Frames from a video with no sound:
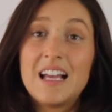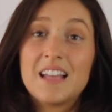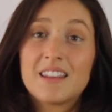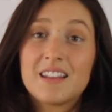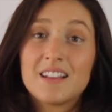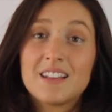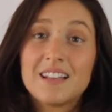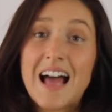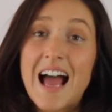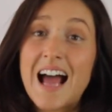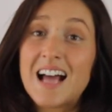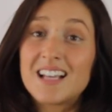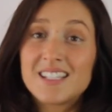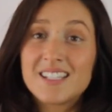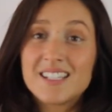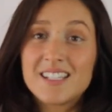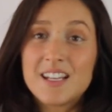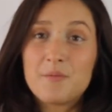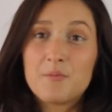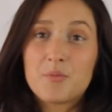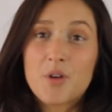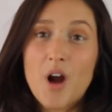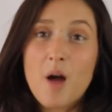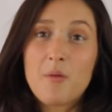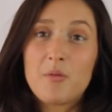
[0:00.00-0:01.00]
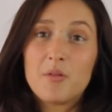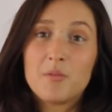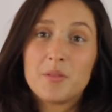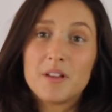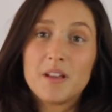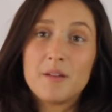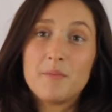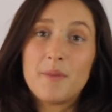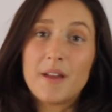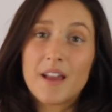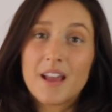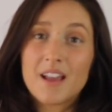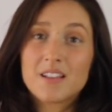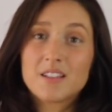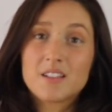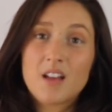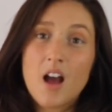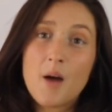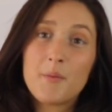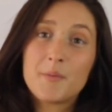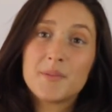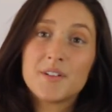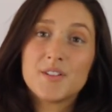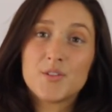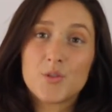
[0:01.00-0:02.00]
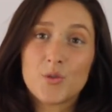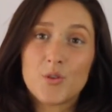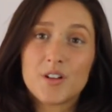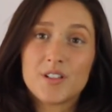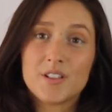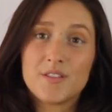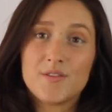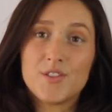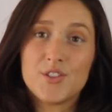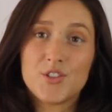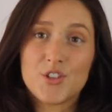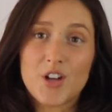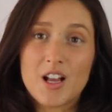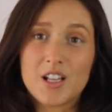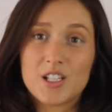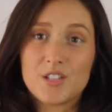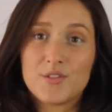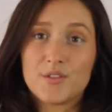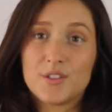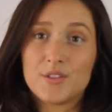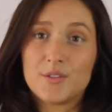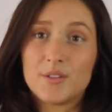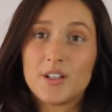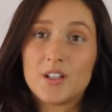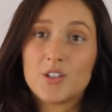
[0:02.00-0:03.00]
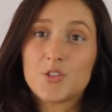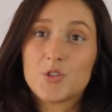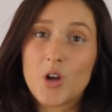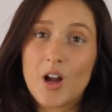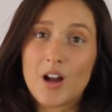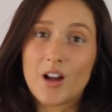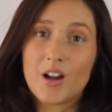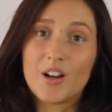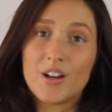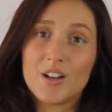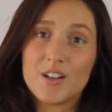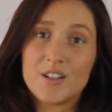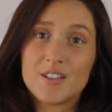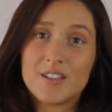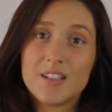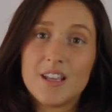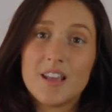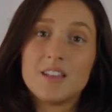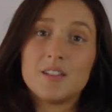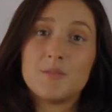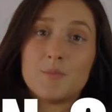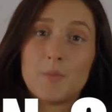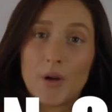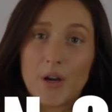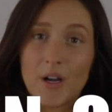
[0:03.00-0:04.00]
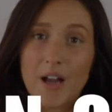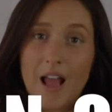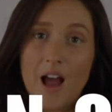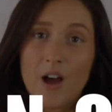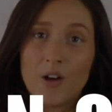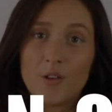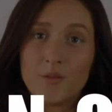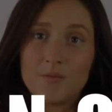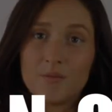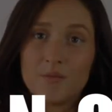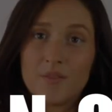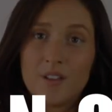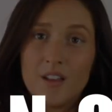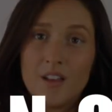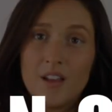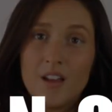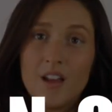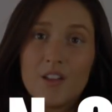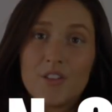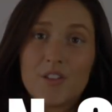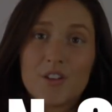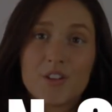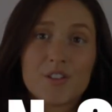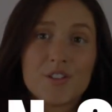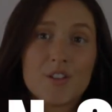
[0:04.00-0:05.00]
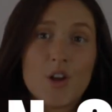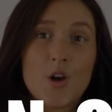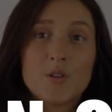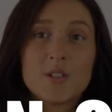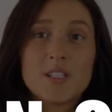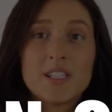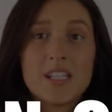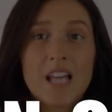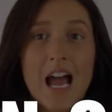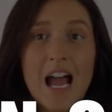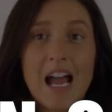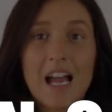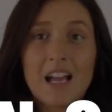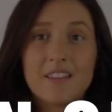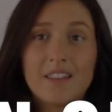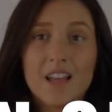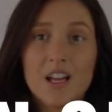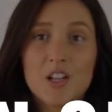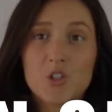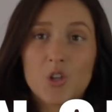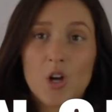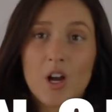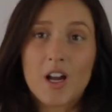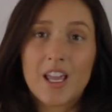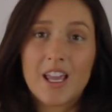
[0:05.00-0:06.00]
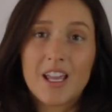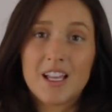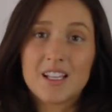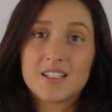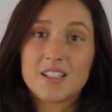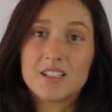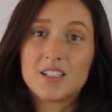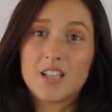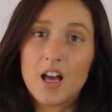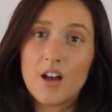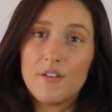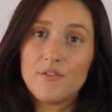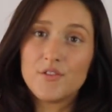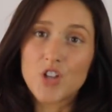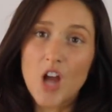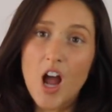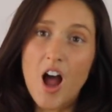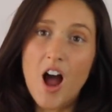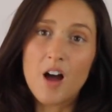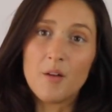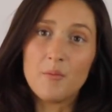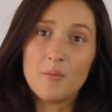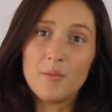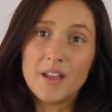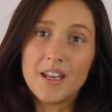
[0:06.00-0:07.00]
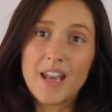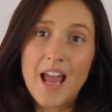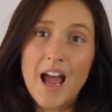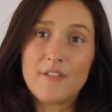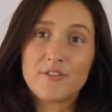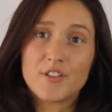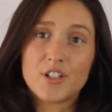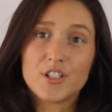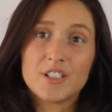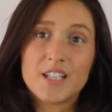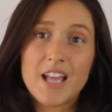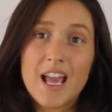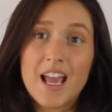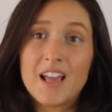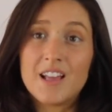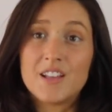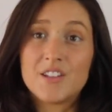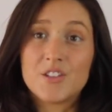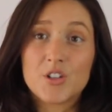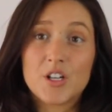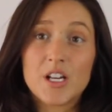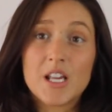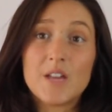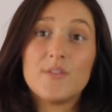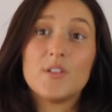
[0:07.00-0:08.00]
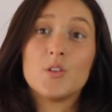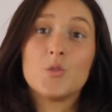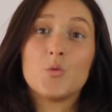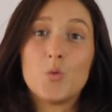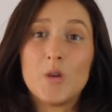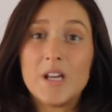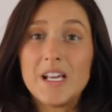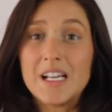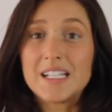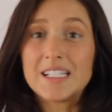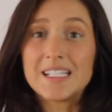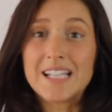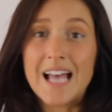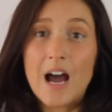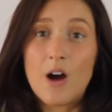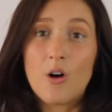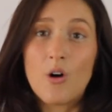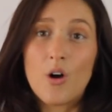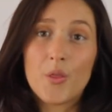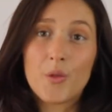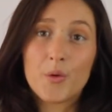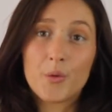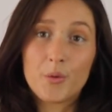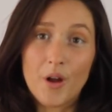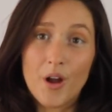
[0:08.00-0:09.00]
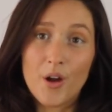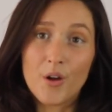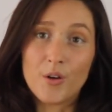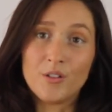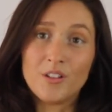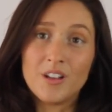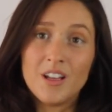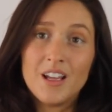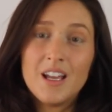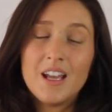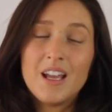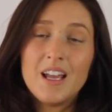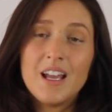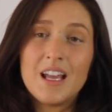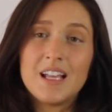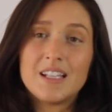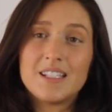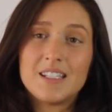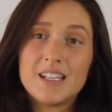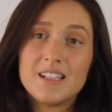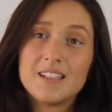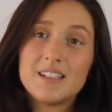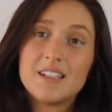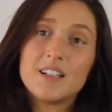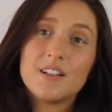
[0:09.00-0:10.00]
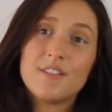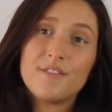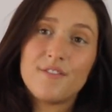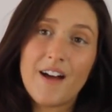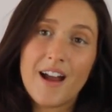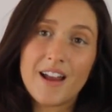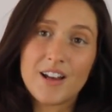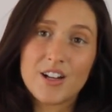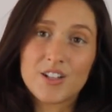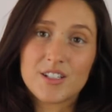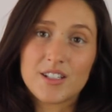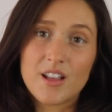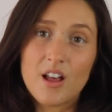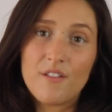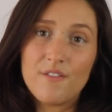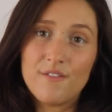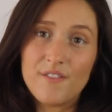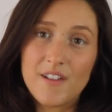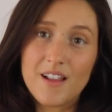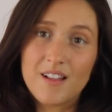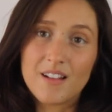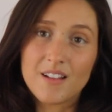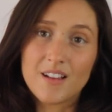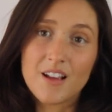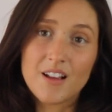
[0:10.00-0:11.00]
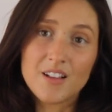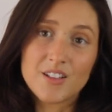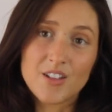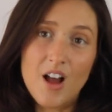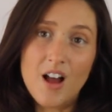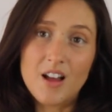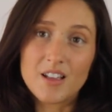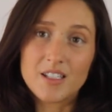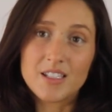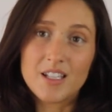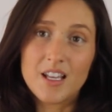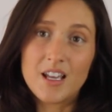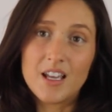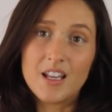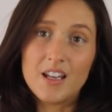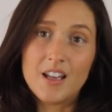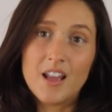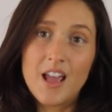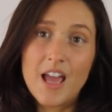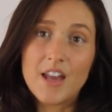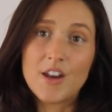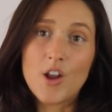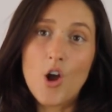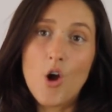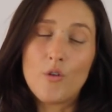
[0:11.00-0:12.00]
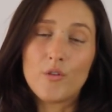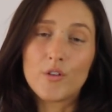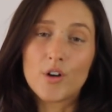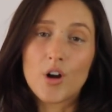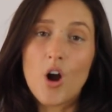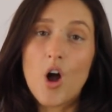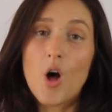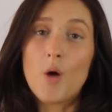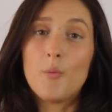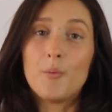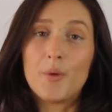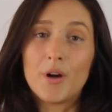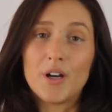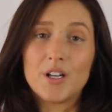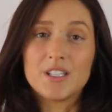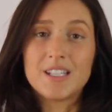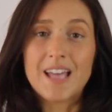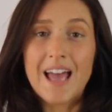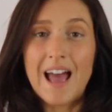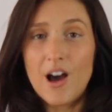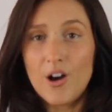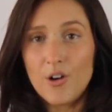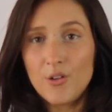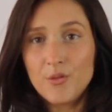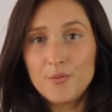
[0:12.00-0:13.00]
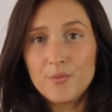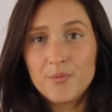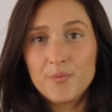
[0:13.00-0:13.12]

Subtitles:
The last and probably biggest common source of stress for real truckers is burnout. There's no denying that trucking is a tough job, and after days or even weeks out on the road, it's easy to find yourself feeling exhausted and overall burnt out.